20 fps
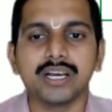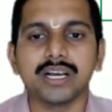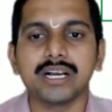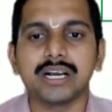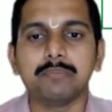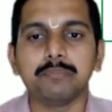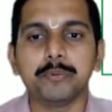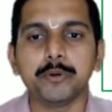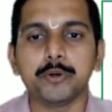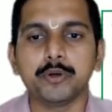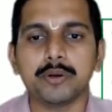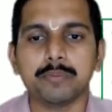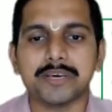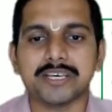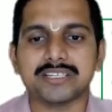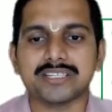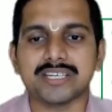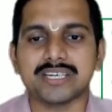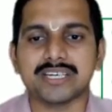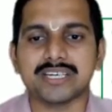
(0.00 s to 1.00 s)
computer
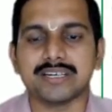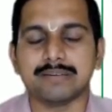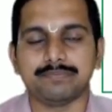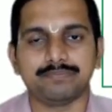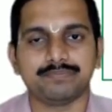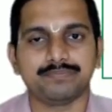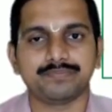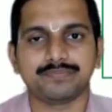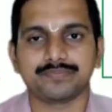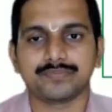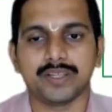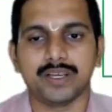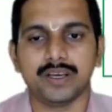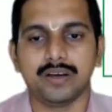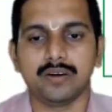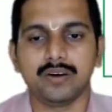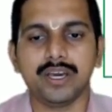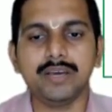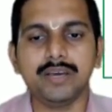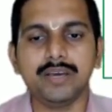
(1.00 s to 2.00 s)
based exam.
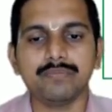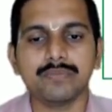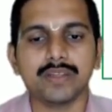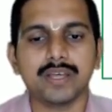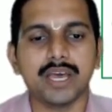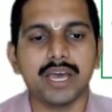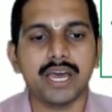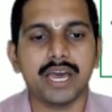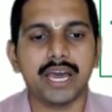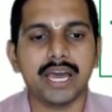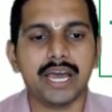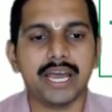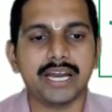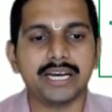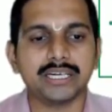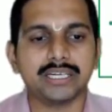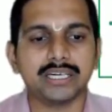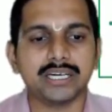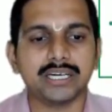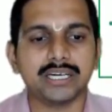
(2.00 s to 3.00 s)
Okay.
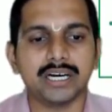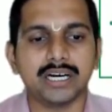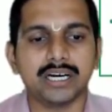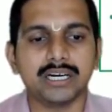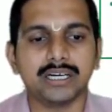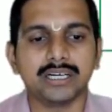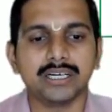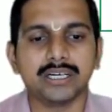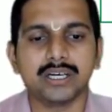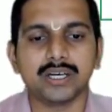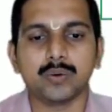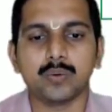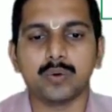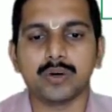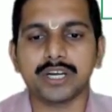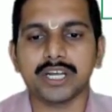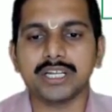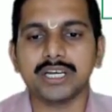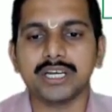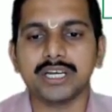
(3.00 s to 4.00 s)
And uh,
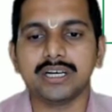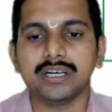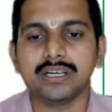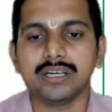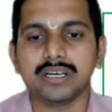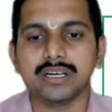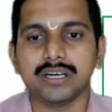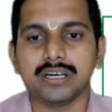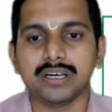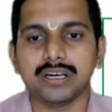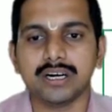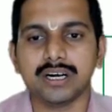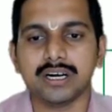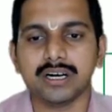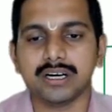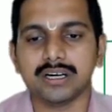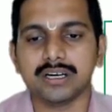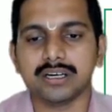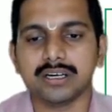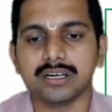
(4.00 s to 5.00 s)
what are the
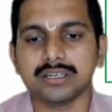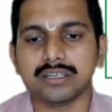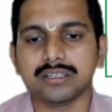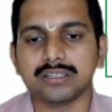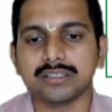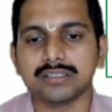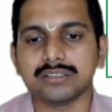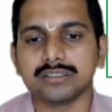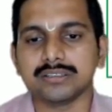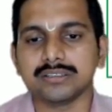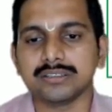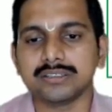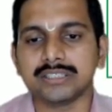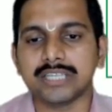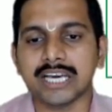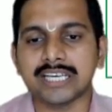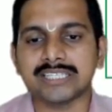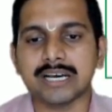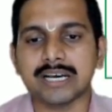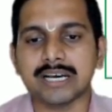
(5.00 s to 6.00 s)
uh,
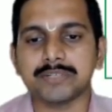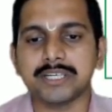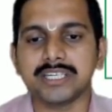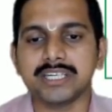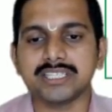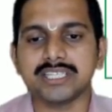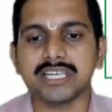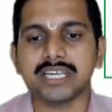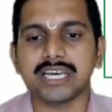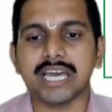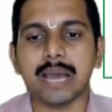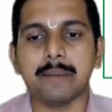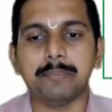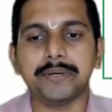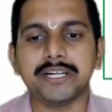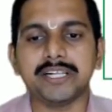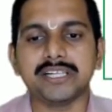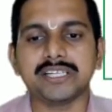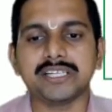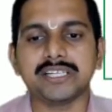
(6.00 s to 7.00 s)
exam centers in
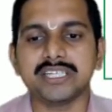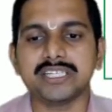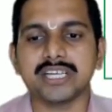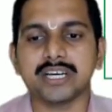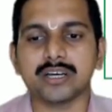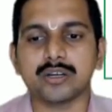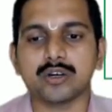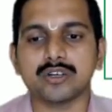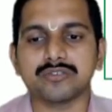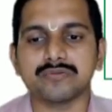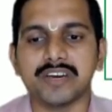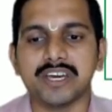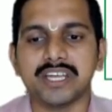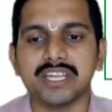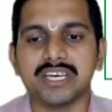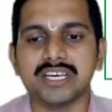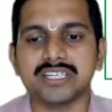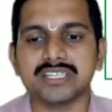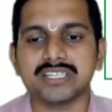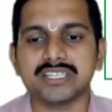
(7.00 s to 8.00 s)
capital cities across
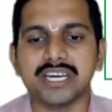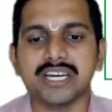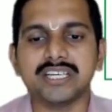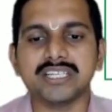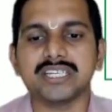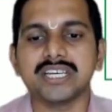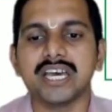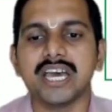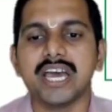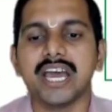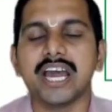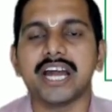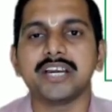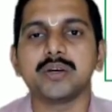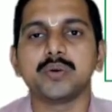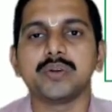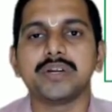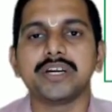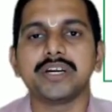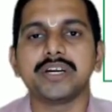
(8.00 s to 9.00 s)
various states and
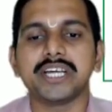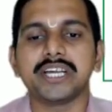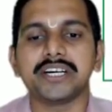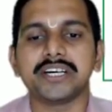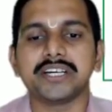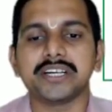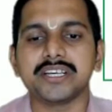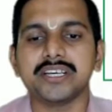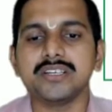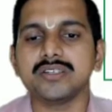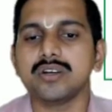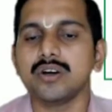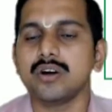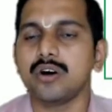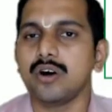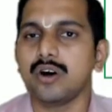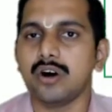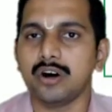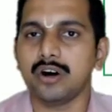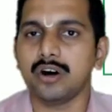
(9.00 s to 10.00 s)
union territories
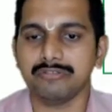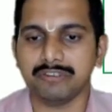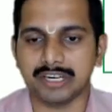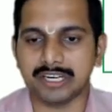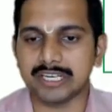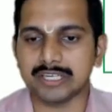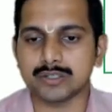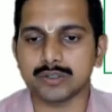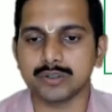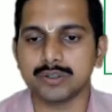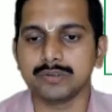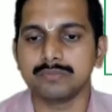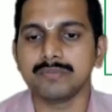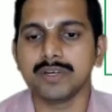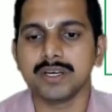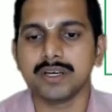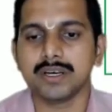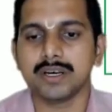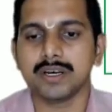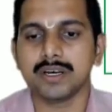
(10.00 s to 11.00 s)
of India. So
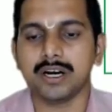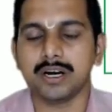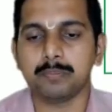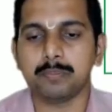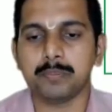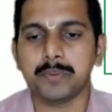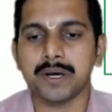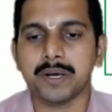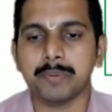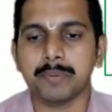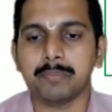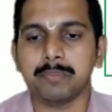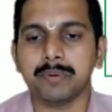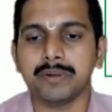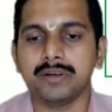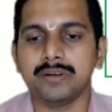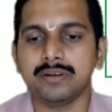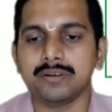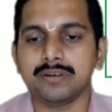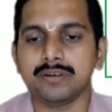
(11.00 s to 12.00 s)
uh,
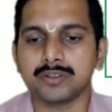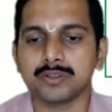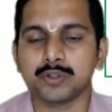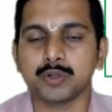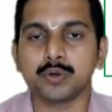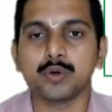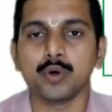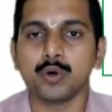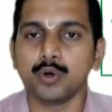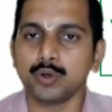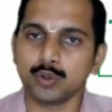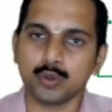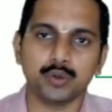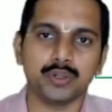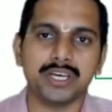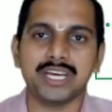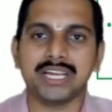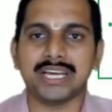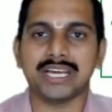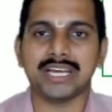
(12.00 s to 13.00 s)
people should go to
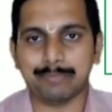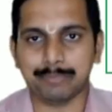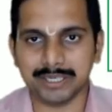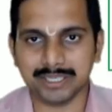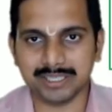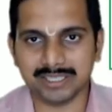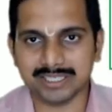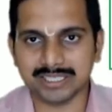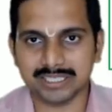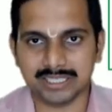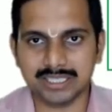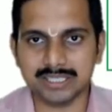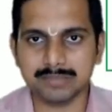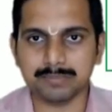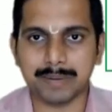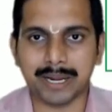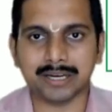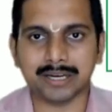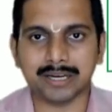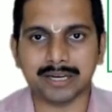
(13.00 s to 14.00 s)
their capital cities,
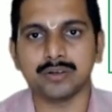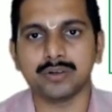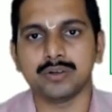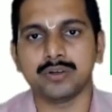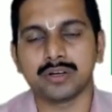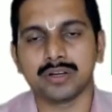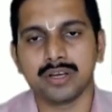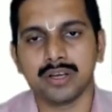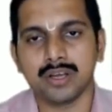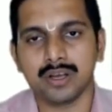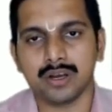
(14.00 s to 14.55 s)
Bangalore,